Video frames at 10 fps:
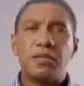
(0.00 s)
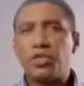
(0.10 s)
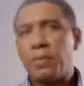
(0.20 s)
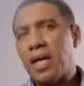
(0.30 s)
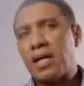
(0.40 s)
The
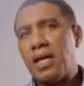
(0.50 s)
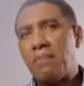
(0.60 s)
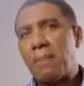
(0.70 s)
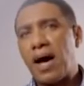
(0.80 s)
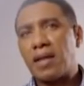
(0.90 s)
Jamaica
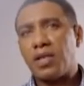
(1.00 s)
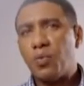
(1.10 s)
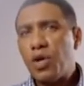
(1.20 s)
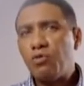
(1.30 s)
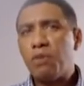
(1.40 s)
Labour Party
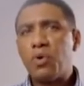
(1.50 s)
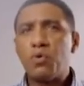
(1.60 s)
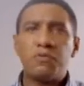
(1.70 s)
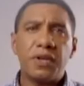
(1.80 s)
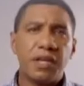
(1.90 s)
will
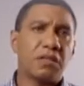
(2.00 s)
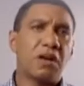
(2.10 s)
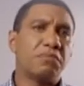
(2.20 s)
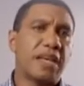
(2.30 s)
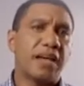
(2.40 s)
remove
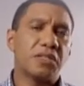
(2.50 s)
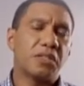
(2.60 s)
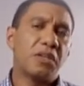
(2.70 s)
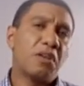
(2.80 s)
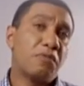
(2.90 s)
income
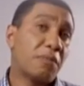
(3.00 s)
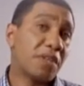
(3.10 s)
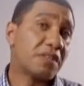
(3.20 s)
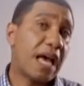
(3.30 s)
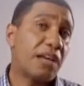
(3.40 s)
tax from
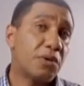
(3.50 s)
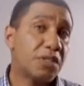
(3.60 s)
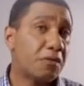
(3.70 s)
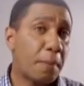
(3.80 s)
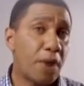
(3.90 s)
the
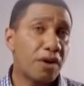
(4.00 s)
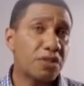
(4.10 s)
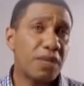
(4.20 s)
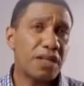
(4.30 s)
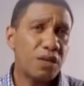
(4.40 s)
salaries of
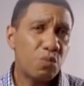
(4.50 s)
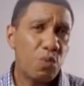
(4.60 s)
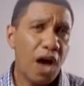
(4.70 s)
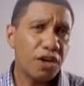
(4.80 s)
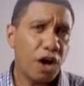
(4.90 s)
approximately
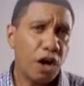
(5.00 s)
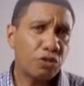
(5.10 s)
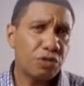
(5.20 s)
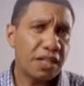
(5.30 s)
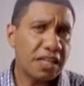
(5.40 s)

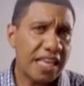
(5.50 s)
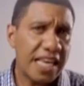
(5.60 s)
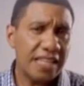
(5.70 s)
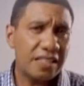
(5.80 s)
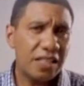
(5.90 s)

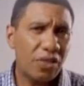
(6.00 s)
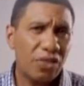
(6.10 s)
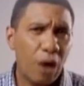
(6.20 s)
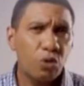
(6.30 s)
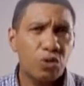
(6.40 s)

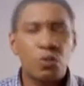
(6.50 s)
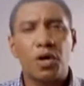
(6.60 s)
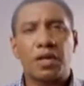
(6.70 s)
118,000